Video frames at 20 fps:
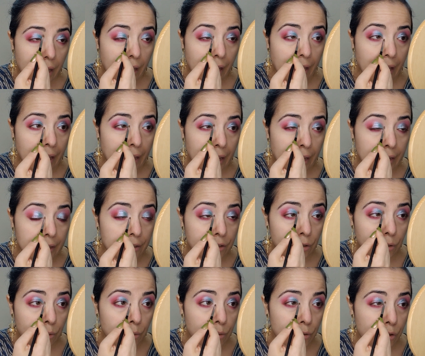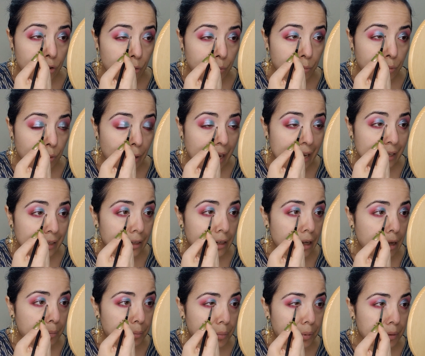and also brighten
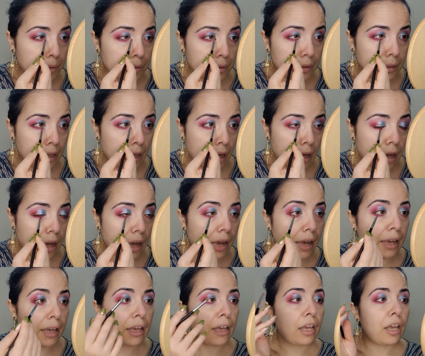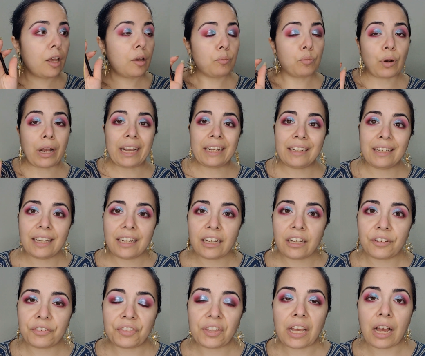up the eye. Brightening
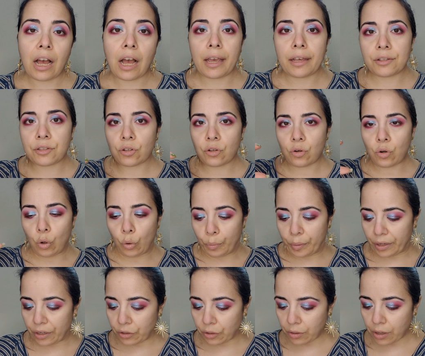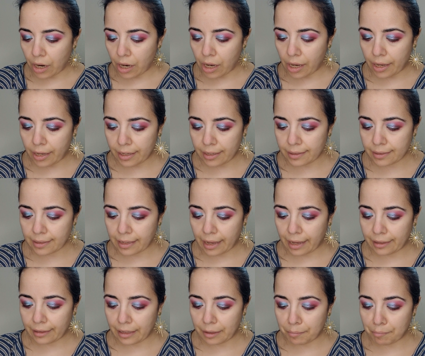of the eye is going to open your eyes,
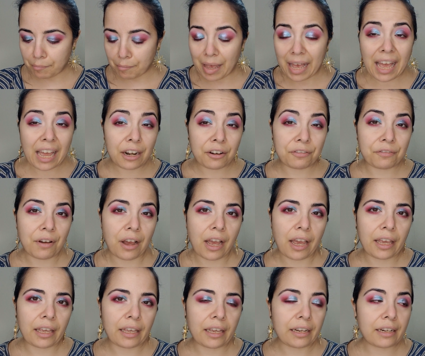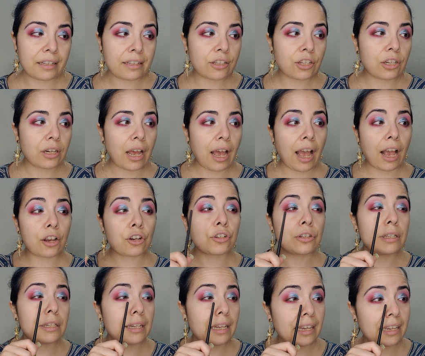and then mattifying it is going to
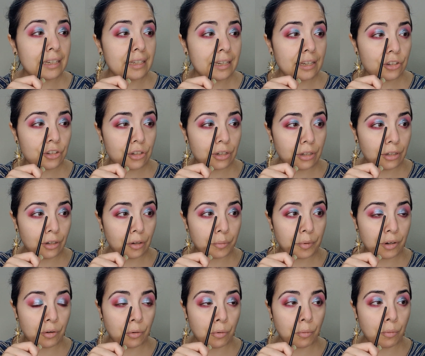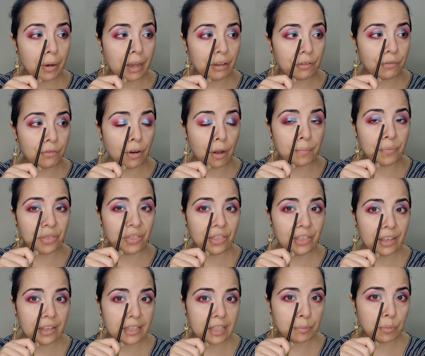actually take attention a little bit away from
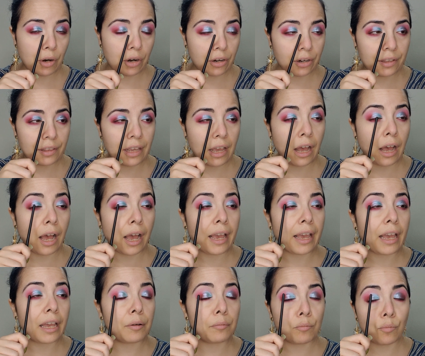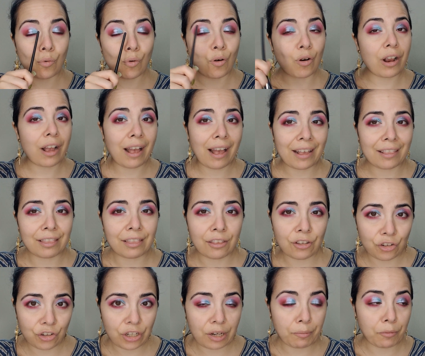this part of the eye and more at the
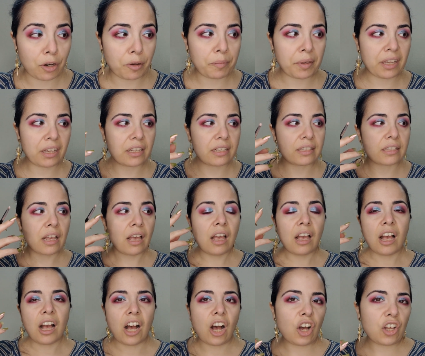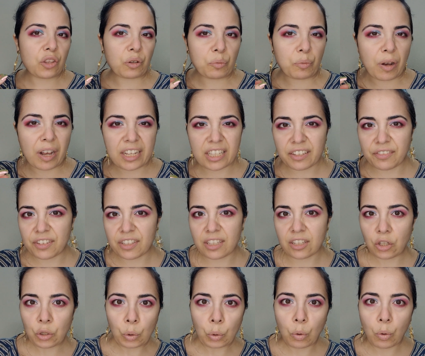shimmer, because otherwise if it's a
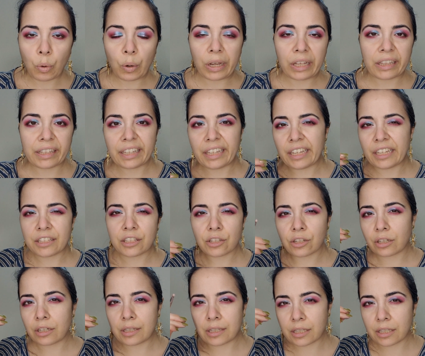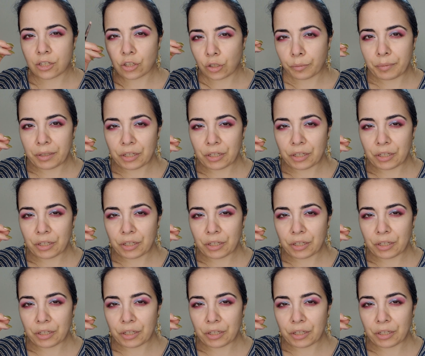little oily, it's going to still be